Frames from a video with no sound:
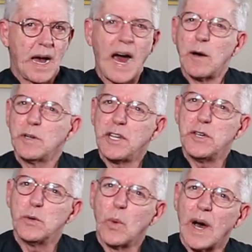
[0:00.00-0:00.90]
how do
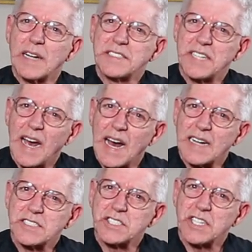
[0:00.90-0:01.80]
you
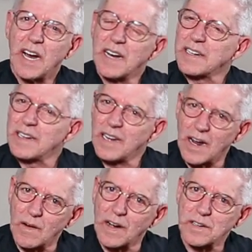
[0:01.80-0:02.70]
attach a
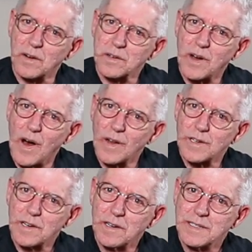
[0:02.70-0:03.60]
clerical
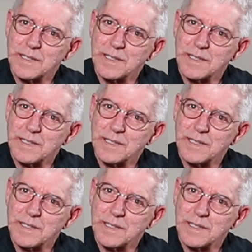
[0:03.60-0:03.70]
collar?